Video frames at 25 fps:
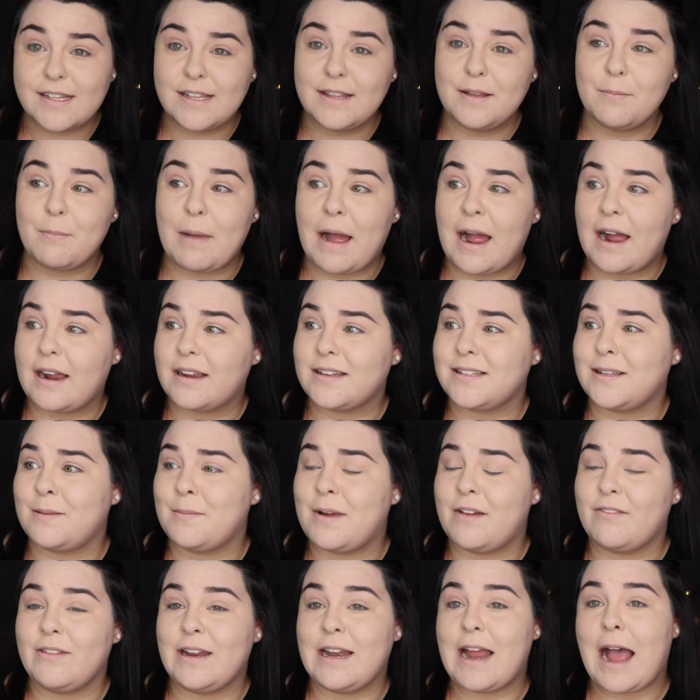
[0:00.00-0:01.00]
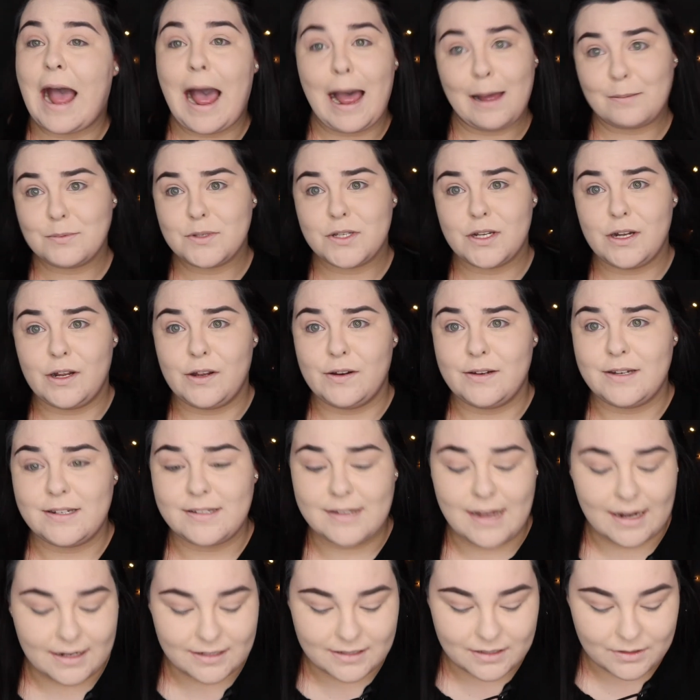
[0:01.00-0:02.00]
in the back because I'm having absolute
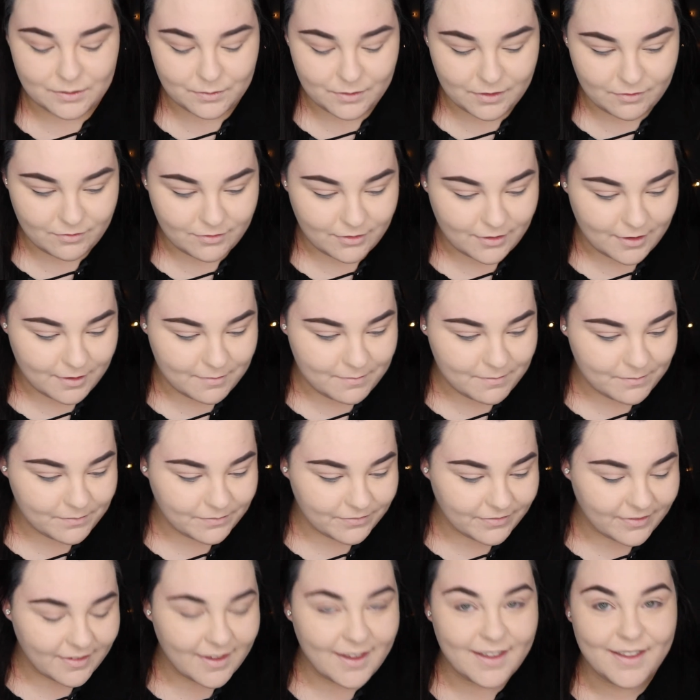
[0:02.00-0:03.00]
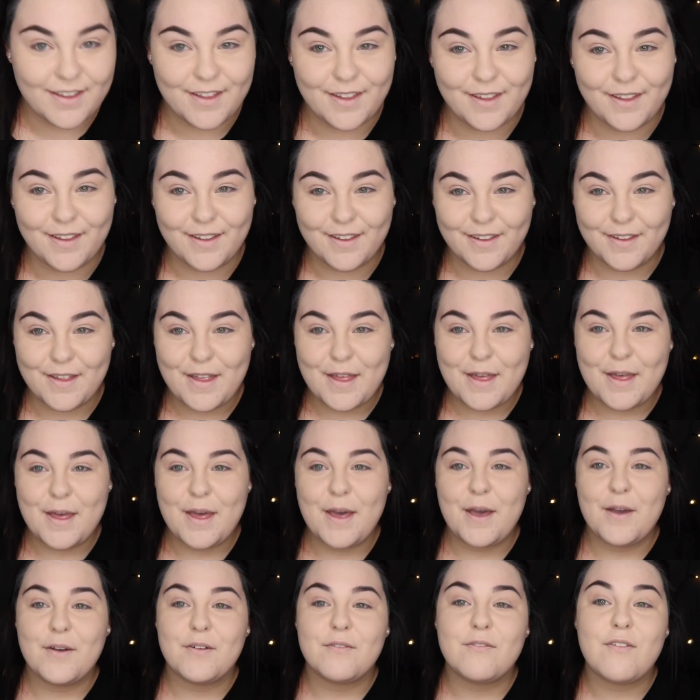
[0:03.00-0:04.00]
disaster with them.
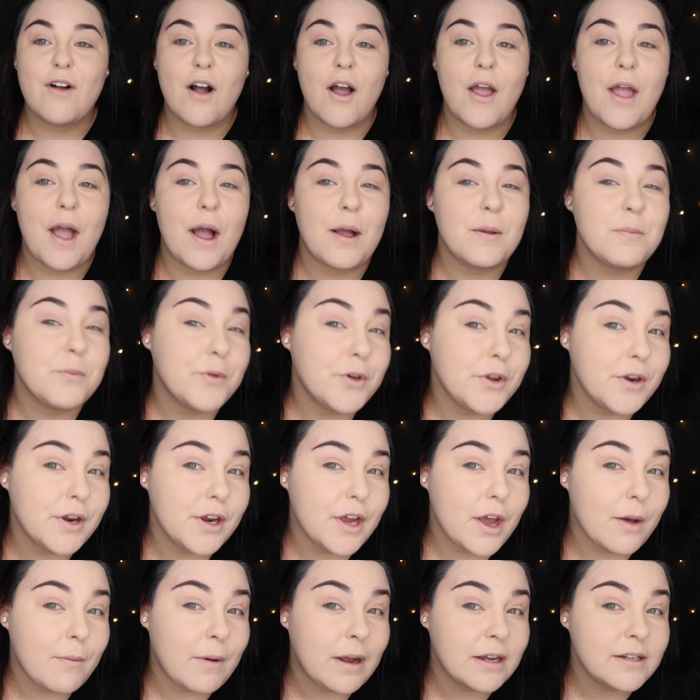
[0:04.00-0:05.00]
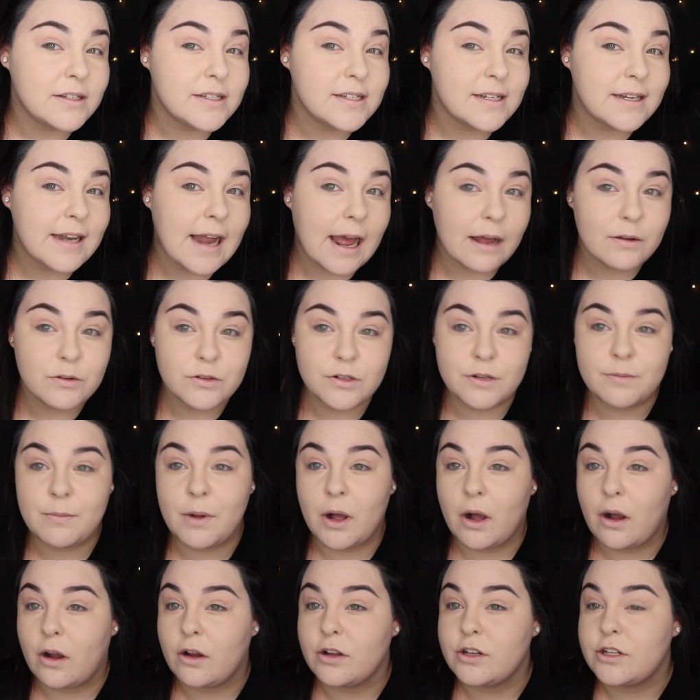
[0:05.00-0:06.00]
Right, I'm going to go on to now do
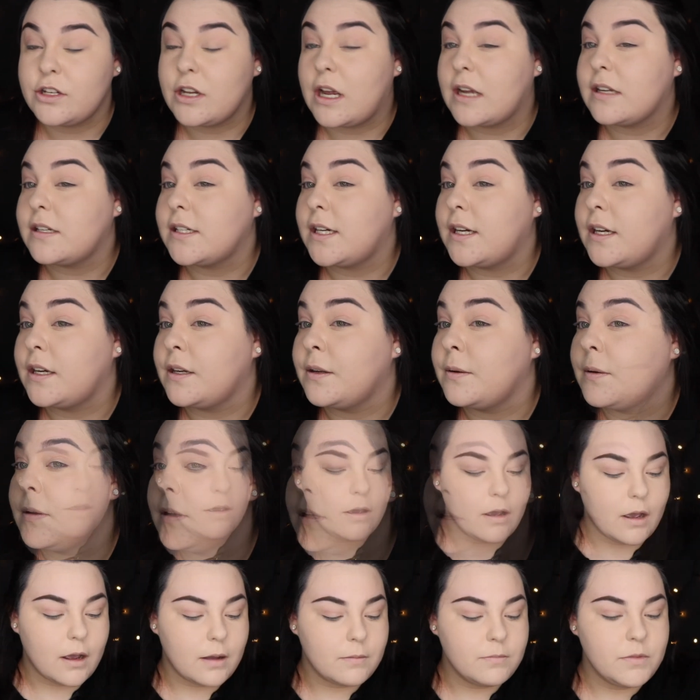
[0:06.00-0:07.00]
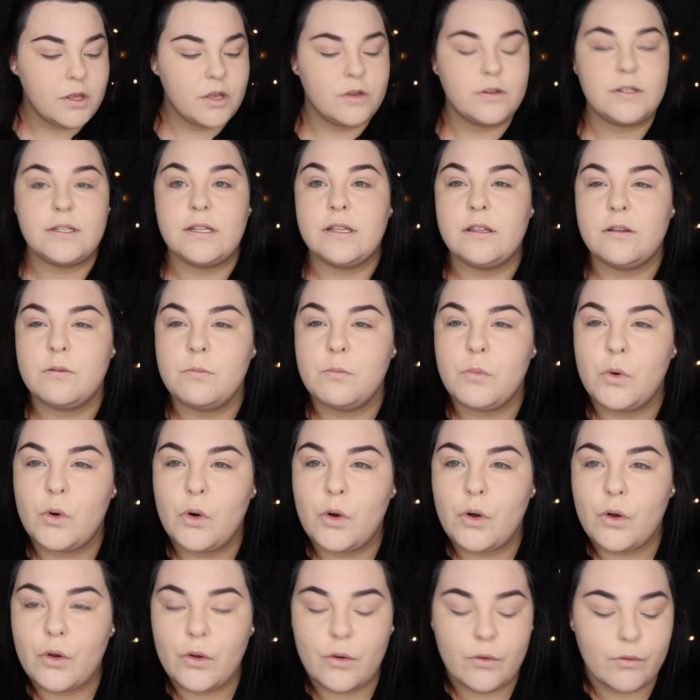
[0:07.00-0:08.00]
my eyeshadow. I'm using the
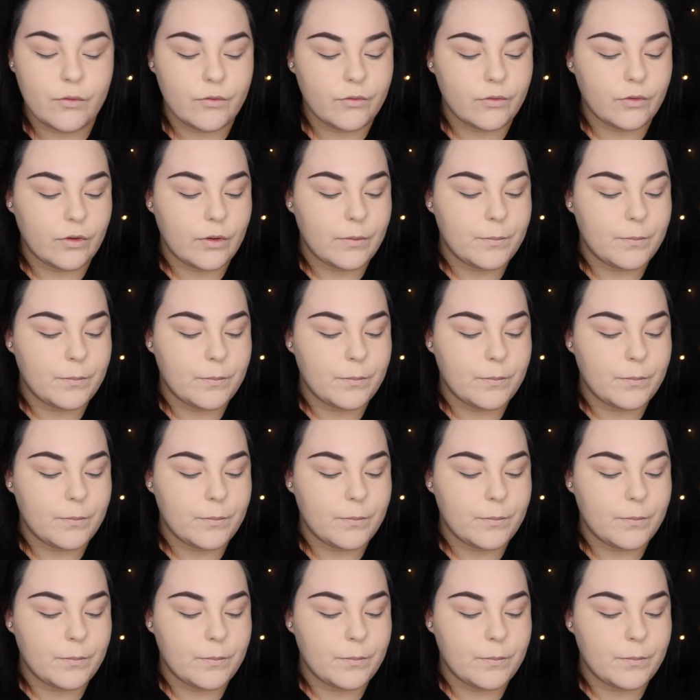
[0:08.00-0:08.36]
Morphe